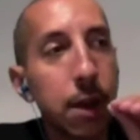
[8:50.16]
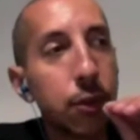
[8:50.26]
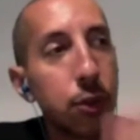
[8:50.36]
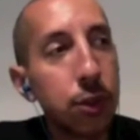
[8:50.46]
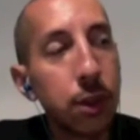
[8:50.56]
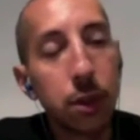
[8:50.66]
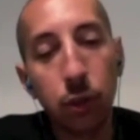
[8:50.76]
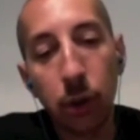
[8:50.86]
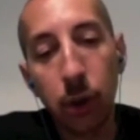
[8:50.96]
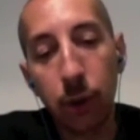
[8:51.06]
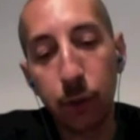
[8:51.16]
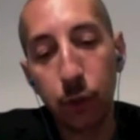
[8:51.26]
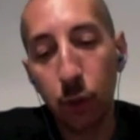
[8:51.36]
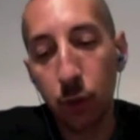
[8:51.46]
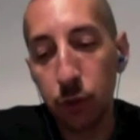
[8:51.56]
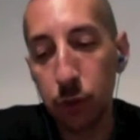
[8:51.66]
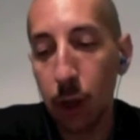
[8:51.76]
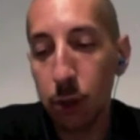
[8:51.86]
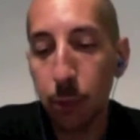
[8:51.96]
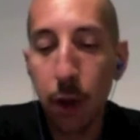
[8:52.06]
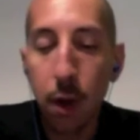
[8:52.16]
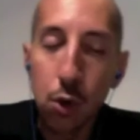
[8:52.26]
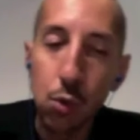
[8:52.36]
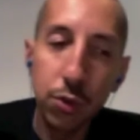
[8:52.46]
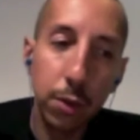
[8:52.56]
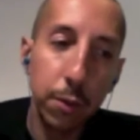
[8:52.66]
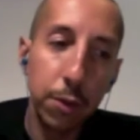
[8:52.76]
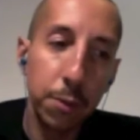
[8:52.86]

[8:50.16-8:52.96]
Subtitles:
so you said you started off with $200, but who were some of the